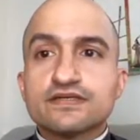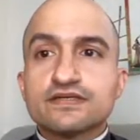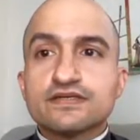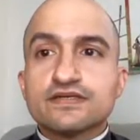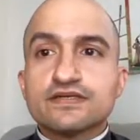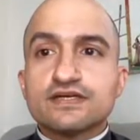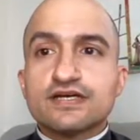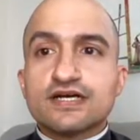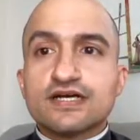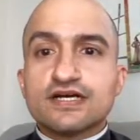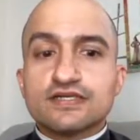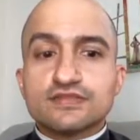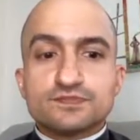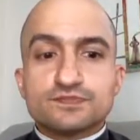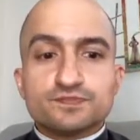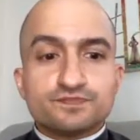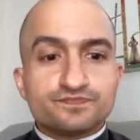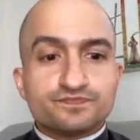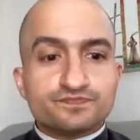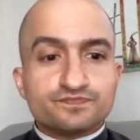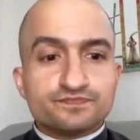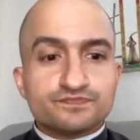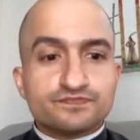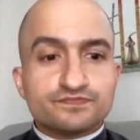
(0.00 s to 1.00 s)

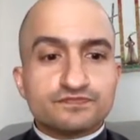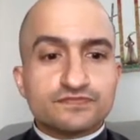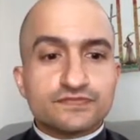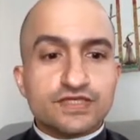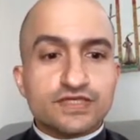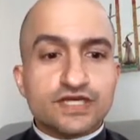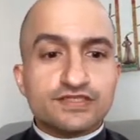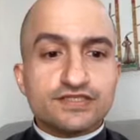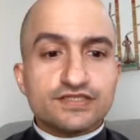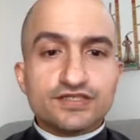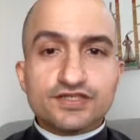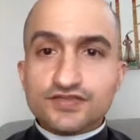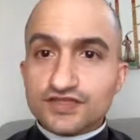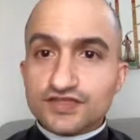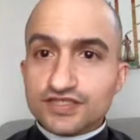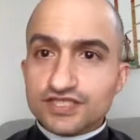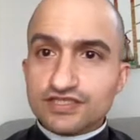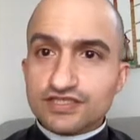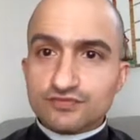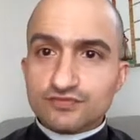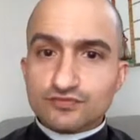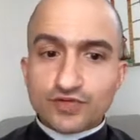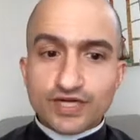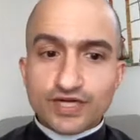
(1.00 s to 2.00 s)
Another
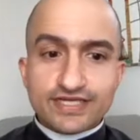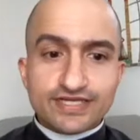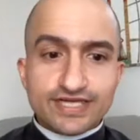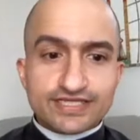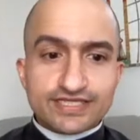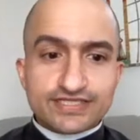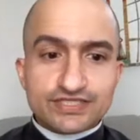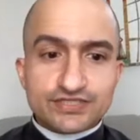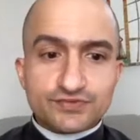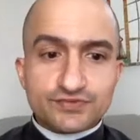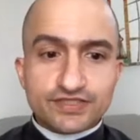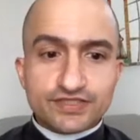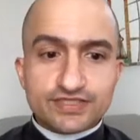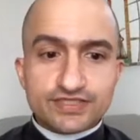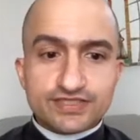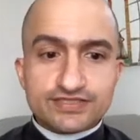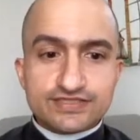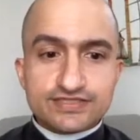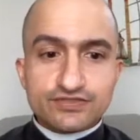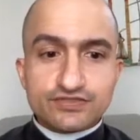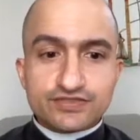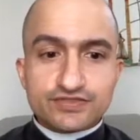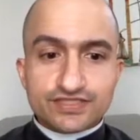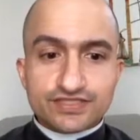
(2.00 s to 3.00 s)
thing right next to it
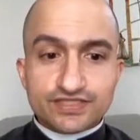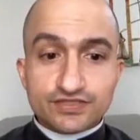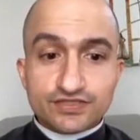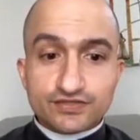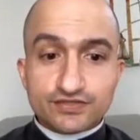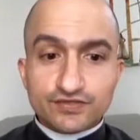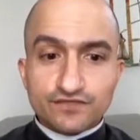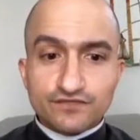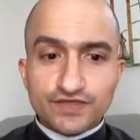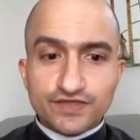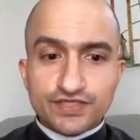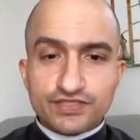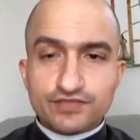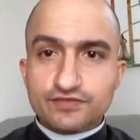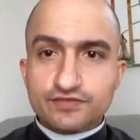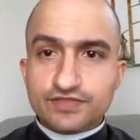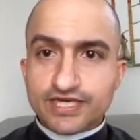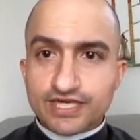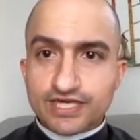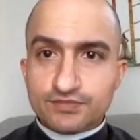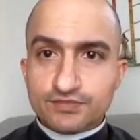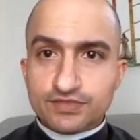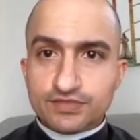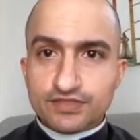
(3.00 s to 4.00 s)
looks like a little video
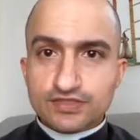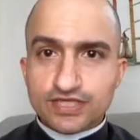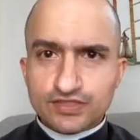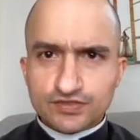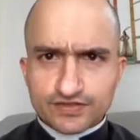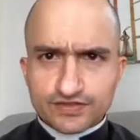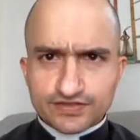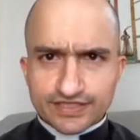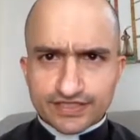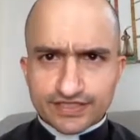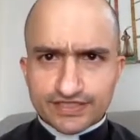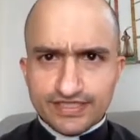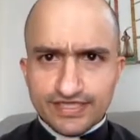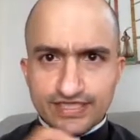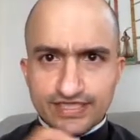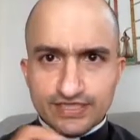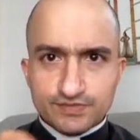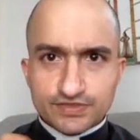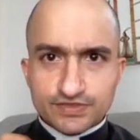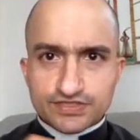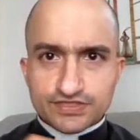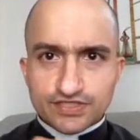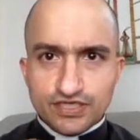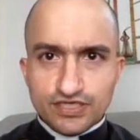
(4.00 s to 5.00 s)
camera. It looks like the
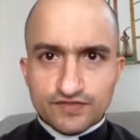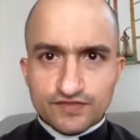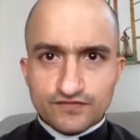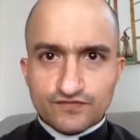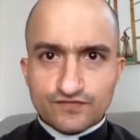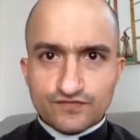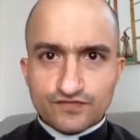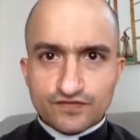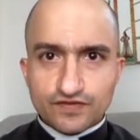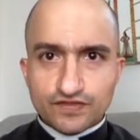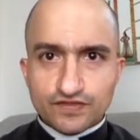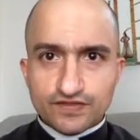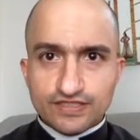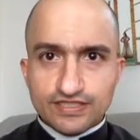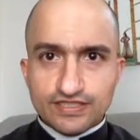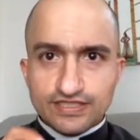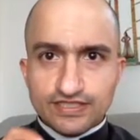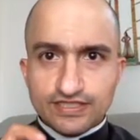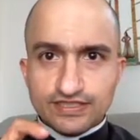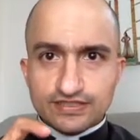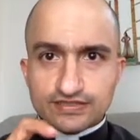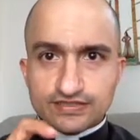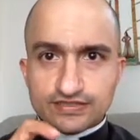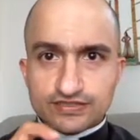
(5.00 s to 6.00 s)
image of
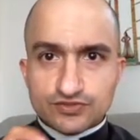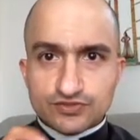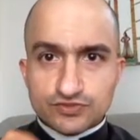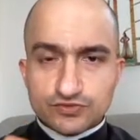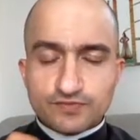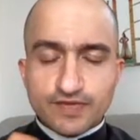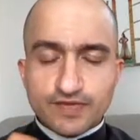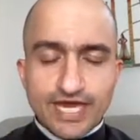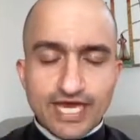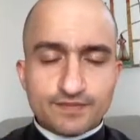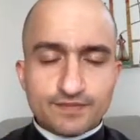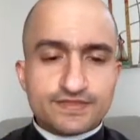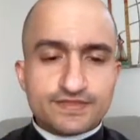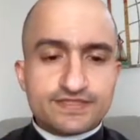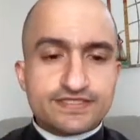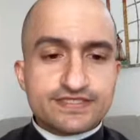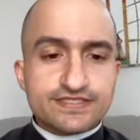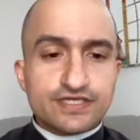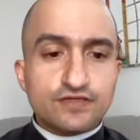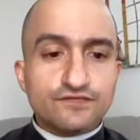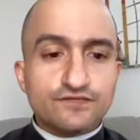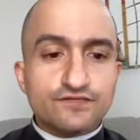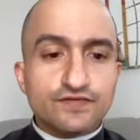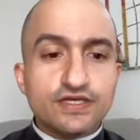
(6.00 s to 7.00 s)
the Zoom app
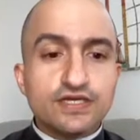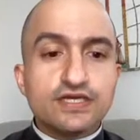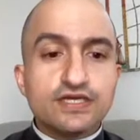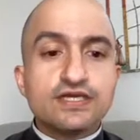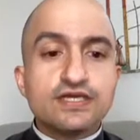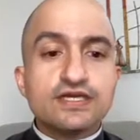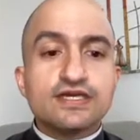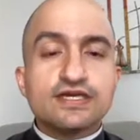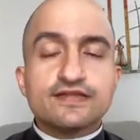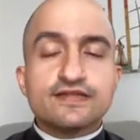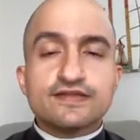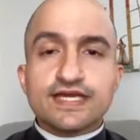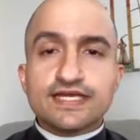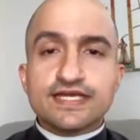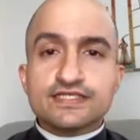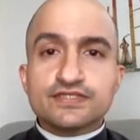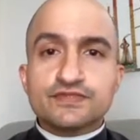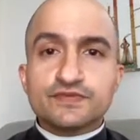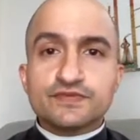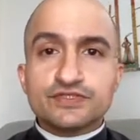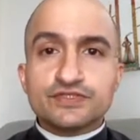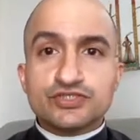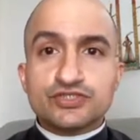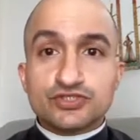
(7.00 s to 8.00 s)
itself. That is
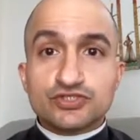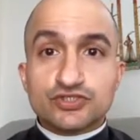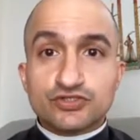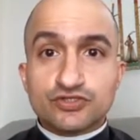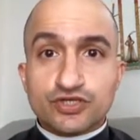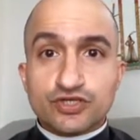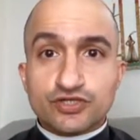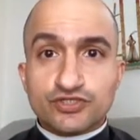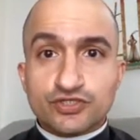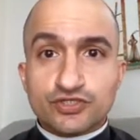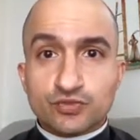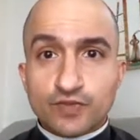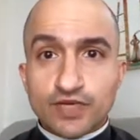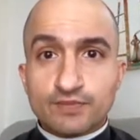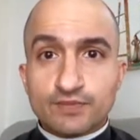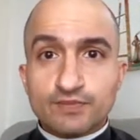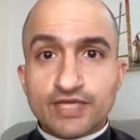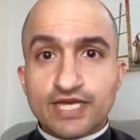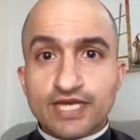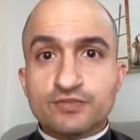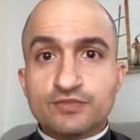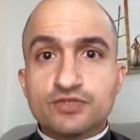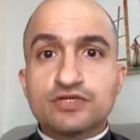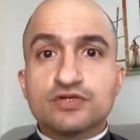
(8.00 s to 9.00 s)
going to turn on your web
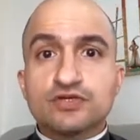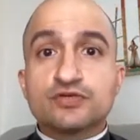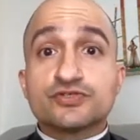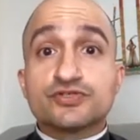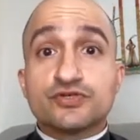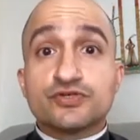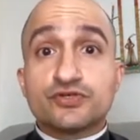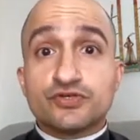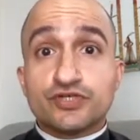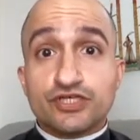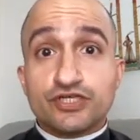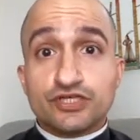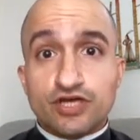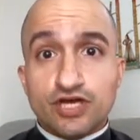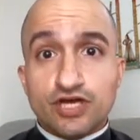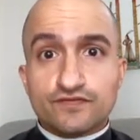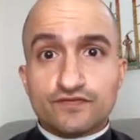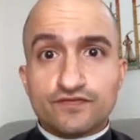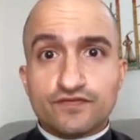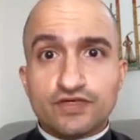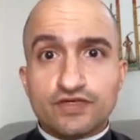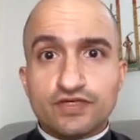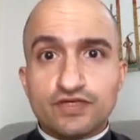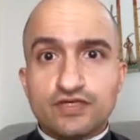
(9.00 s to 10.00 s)
camera or turn it
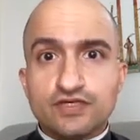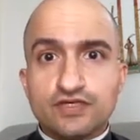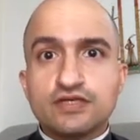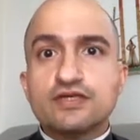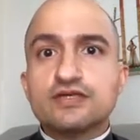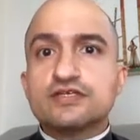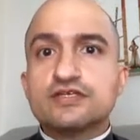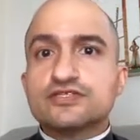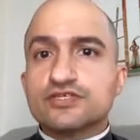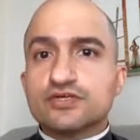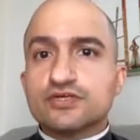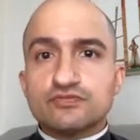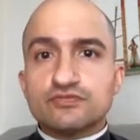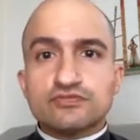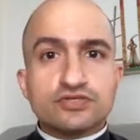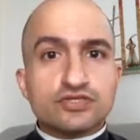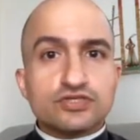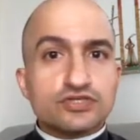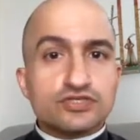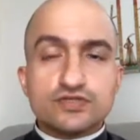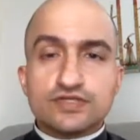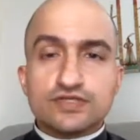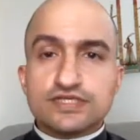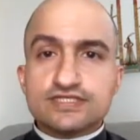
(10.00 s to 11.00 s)
off. So
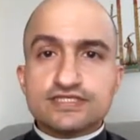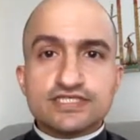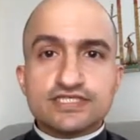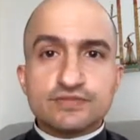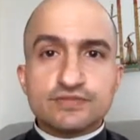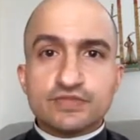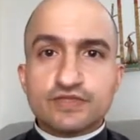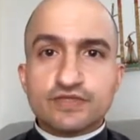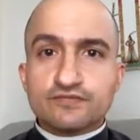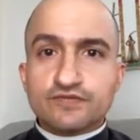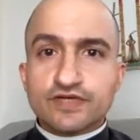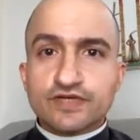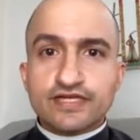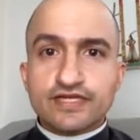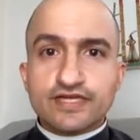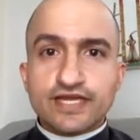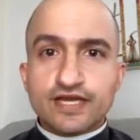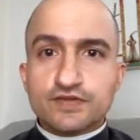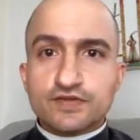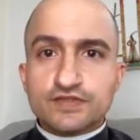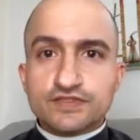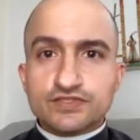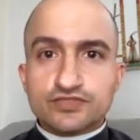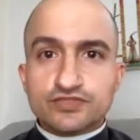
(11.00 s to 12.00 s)
you can see me right
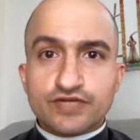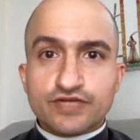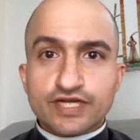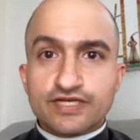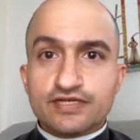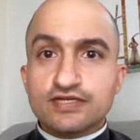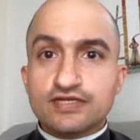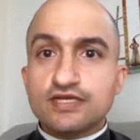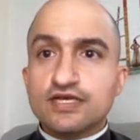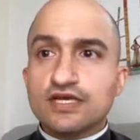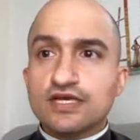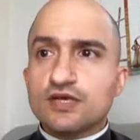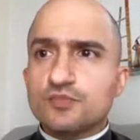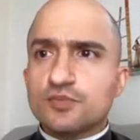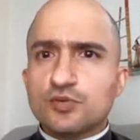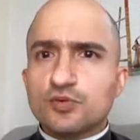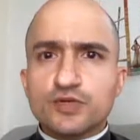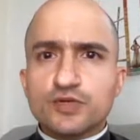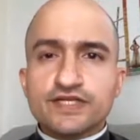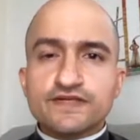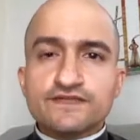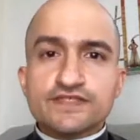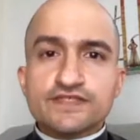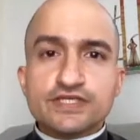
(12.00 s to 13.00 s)
now, it's great. But
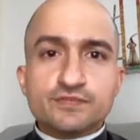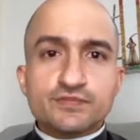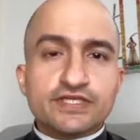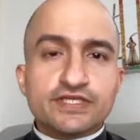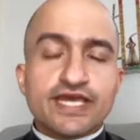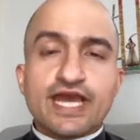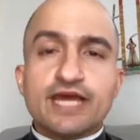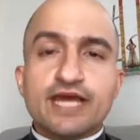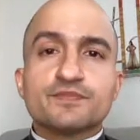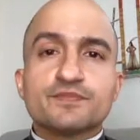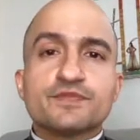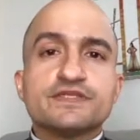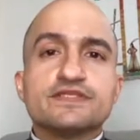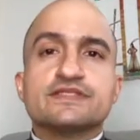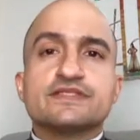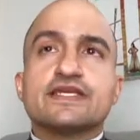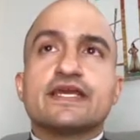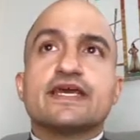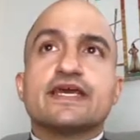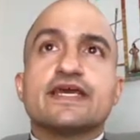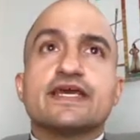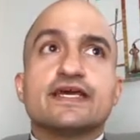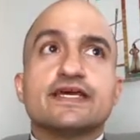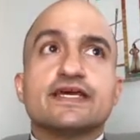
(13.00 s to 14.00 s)
what if something happened
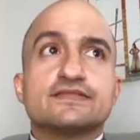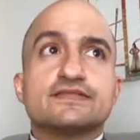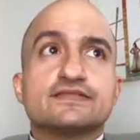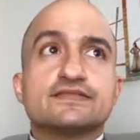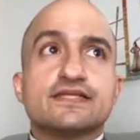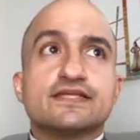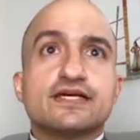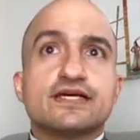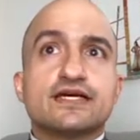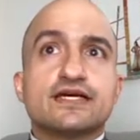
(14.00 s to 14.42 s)
and